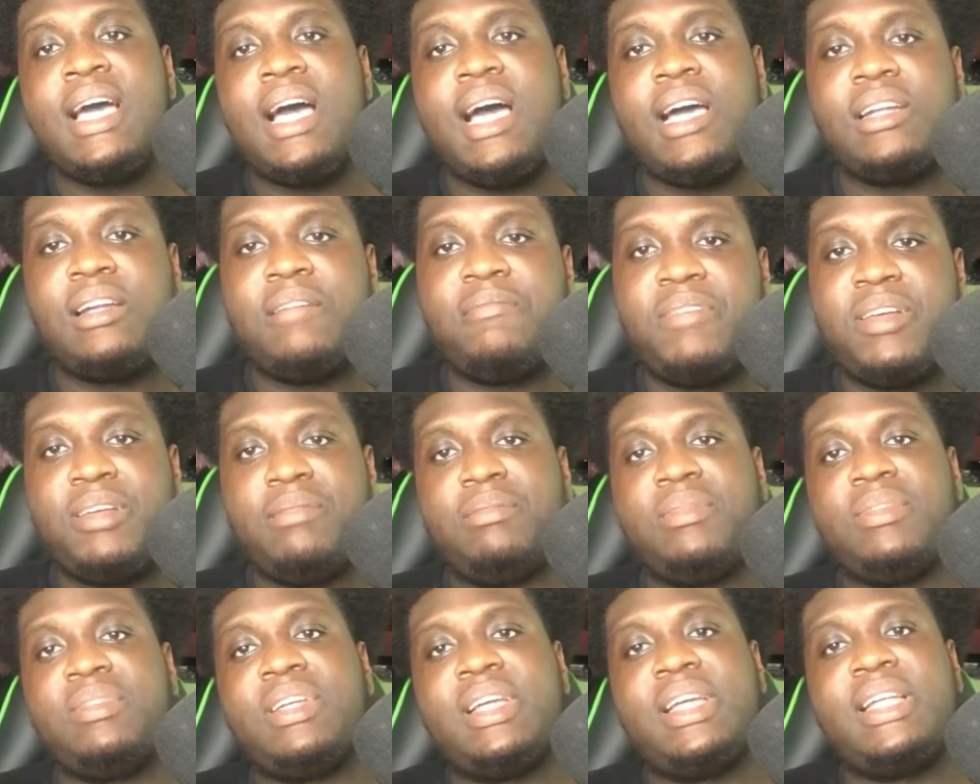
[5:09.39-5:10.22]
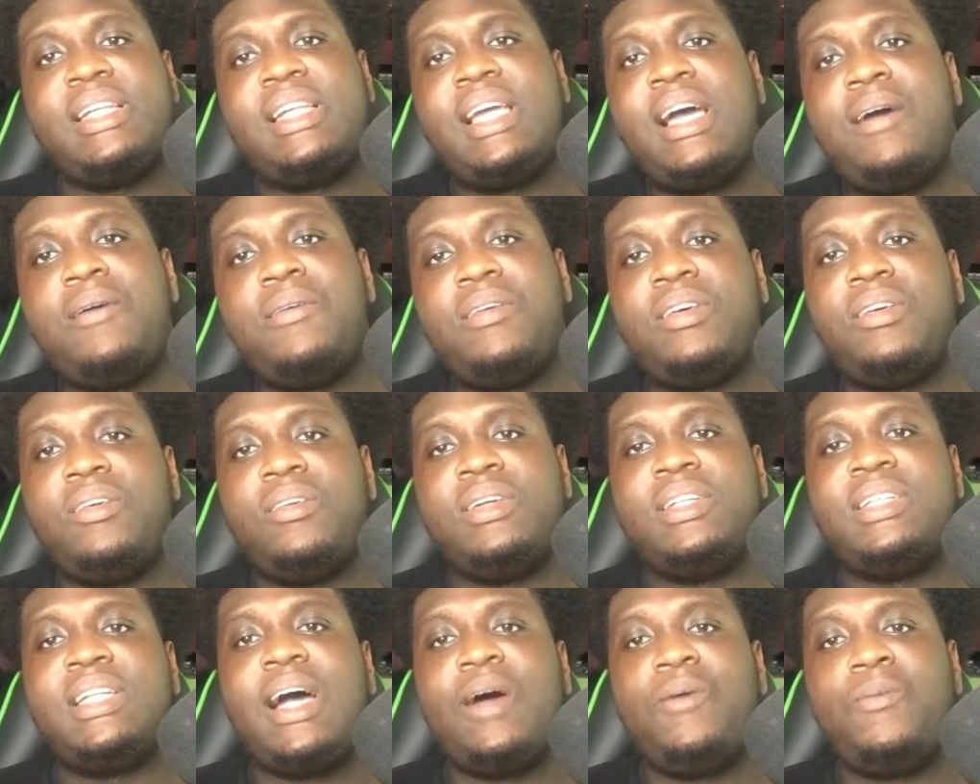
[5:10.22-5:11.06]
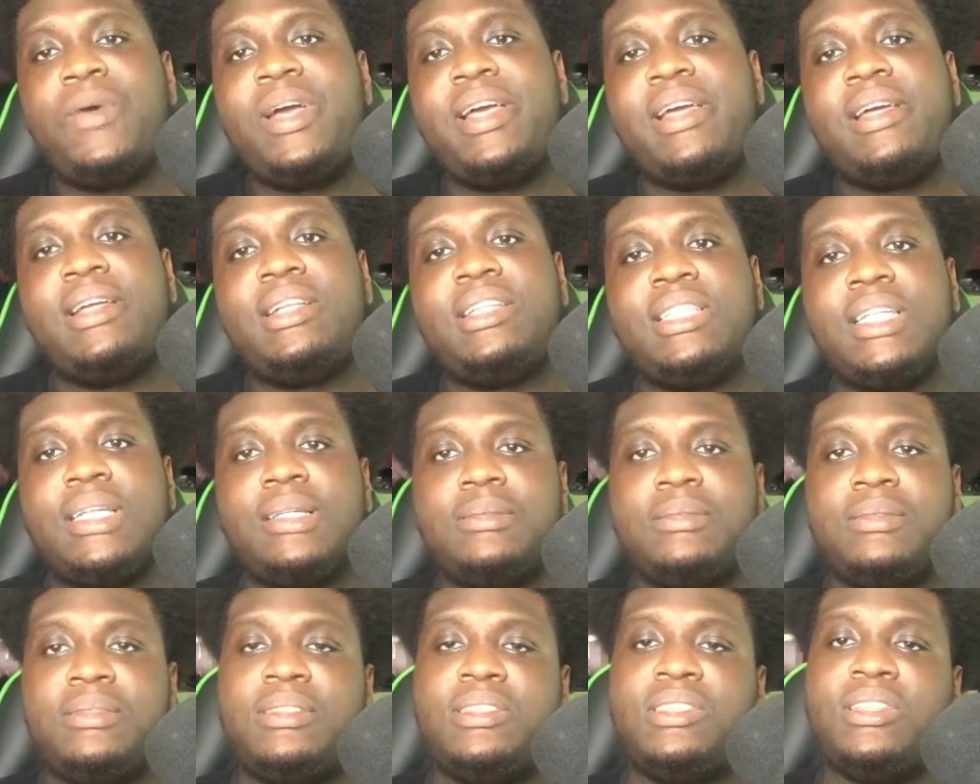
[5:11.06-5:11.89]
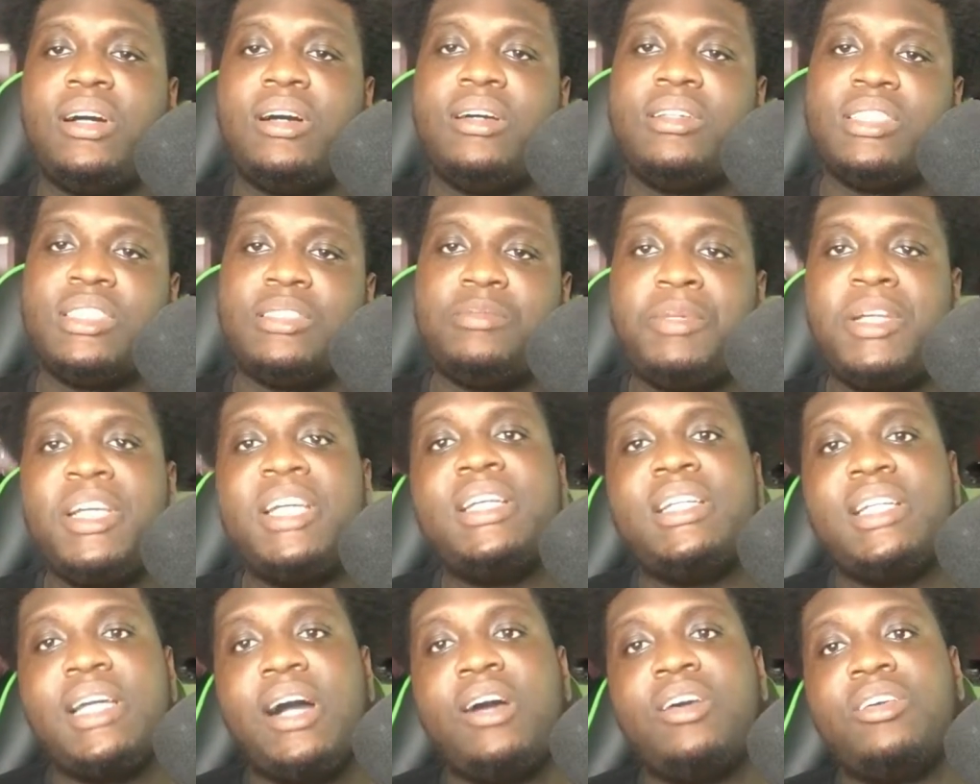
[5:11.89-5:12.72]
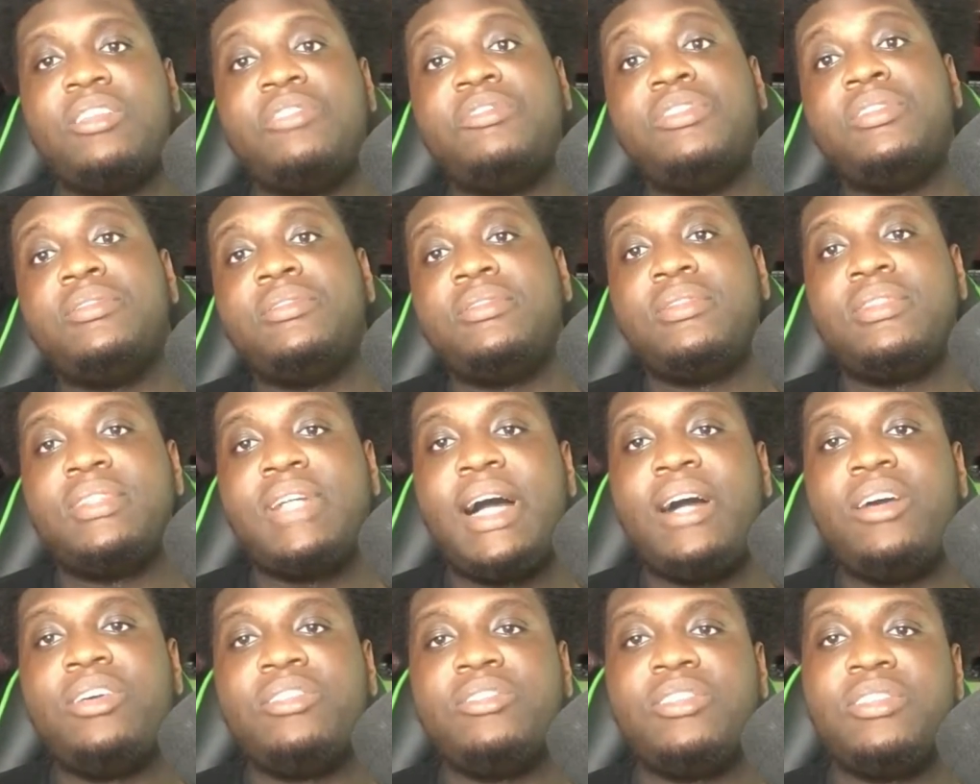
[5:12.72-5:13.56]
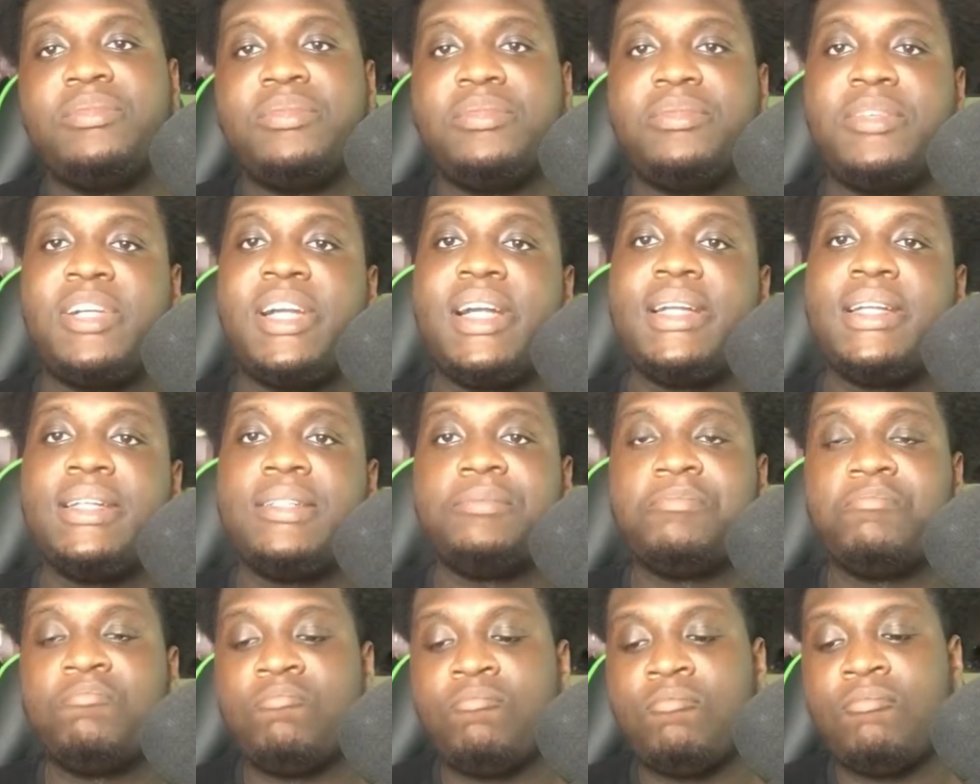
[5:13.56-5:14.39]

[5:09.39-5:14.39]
And I think in that way James Charles is playing the algorithm right.